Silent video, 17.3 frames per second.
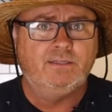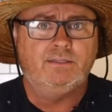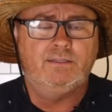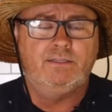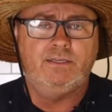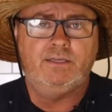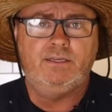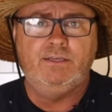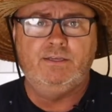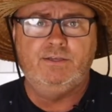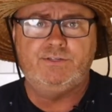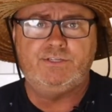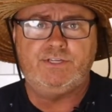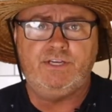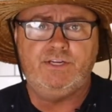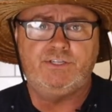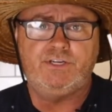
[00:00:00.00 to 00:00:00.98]
The
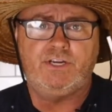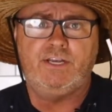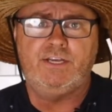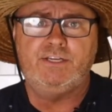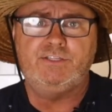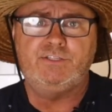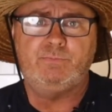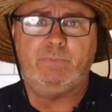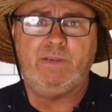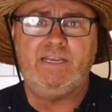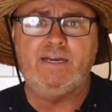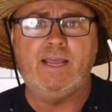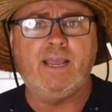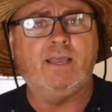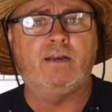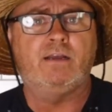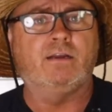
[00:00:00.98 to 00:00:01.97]
TJ's
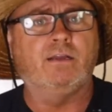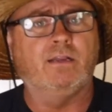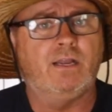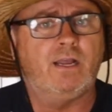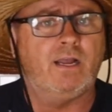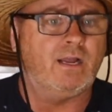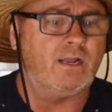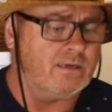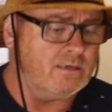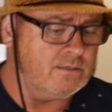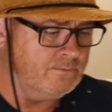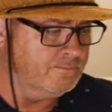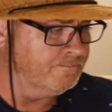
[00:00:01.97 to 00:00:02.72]
Pinana Colada.